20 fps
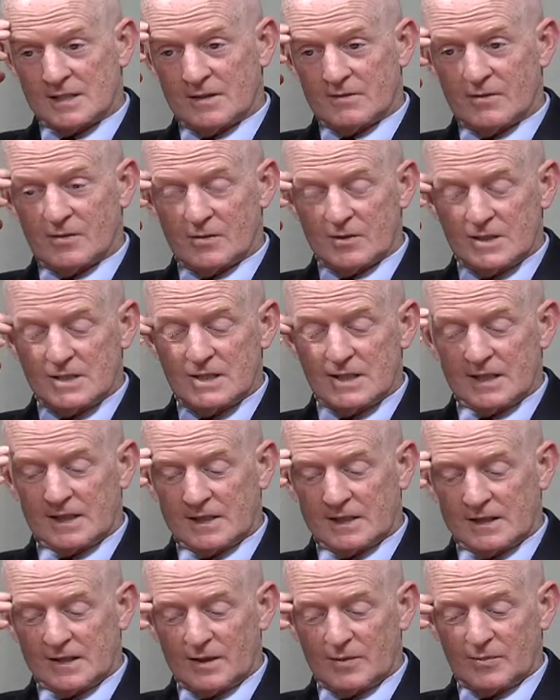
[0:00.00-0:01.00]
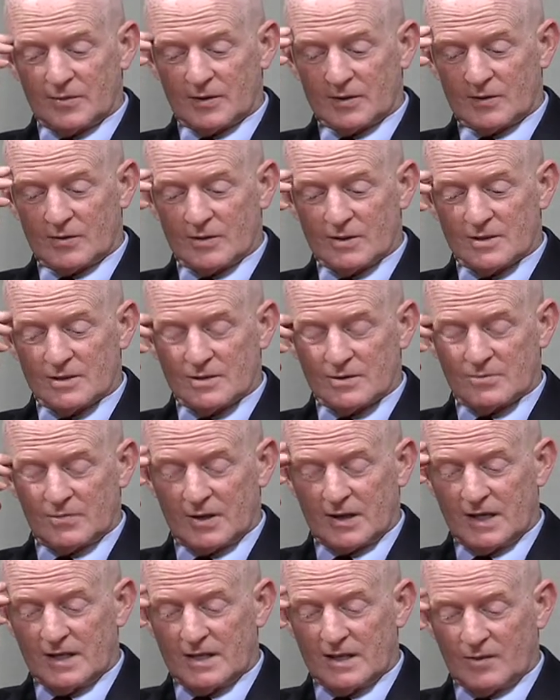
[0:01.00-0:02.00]
I've only taken a couple of courses,
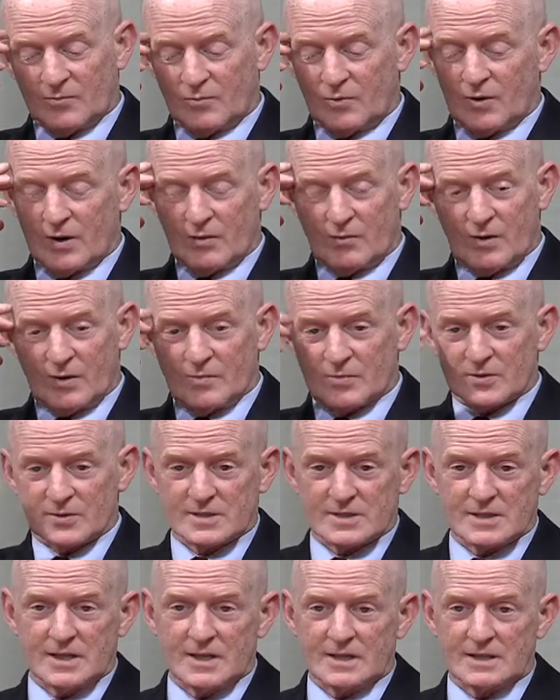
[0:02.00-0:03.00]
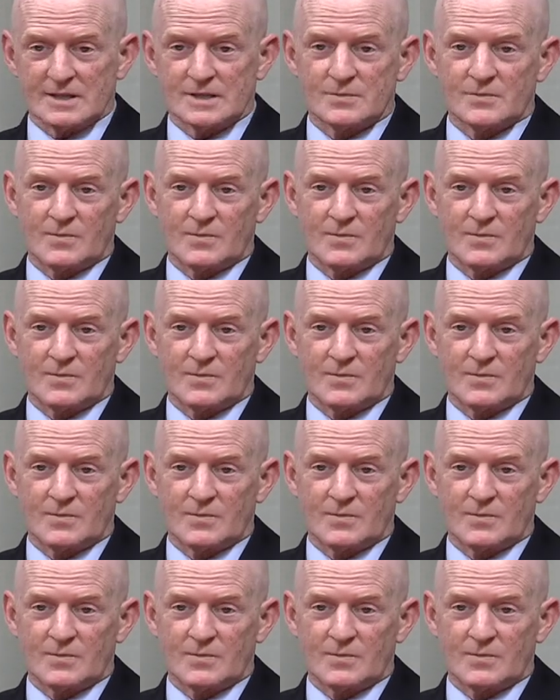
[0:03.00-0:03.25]
but I think 0.1% is